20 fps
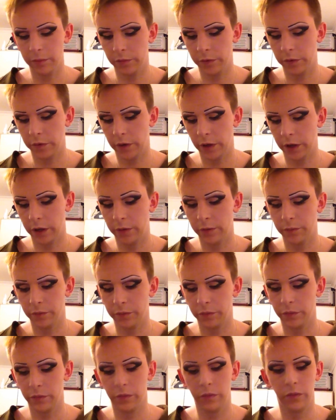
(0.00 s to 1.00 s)
So
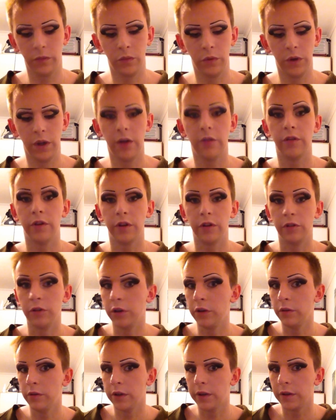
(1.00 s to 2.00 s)
without further
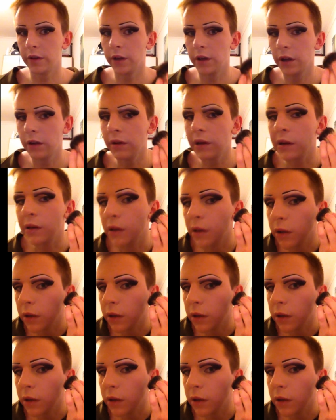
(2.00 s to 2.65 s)
ado, let's get going.